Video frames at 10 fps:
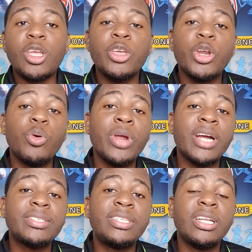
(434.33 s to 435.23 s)
you know, we
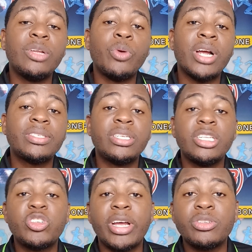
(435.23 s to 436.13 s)
are still
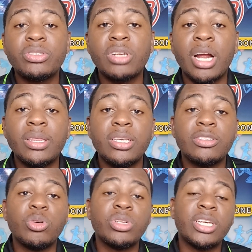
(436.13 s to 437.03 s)
trying to sort
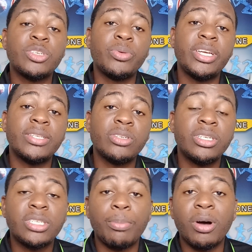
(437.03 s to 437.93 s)
things out as it relates to
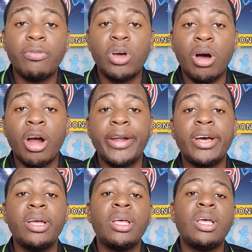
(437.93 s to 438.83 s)
the top of the
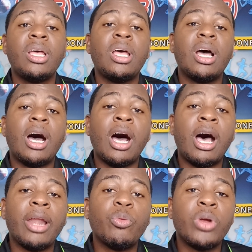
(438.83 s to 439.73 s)
order,
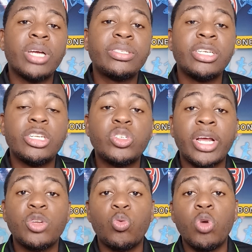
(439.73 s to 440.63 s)
and we are still
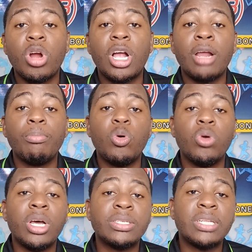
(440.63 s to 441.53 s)
trying to work on
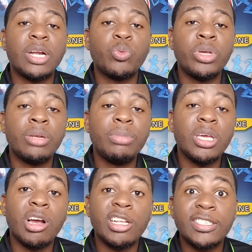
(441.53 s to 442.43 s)
bowlers that will
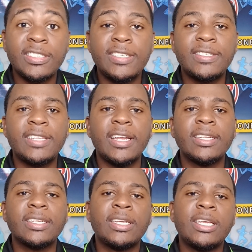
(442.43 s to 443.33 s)
be
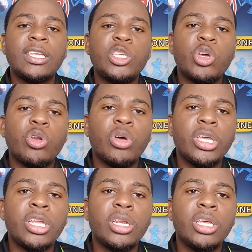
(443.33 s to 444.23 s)
consistent, you know,
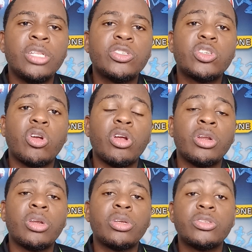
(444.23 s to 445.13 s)
in
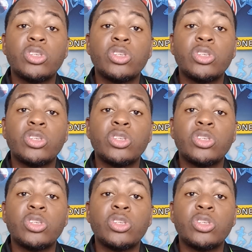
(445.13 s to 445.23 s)
certain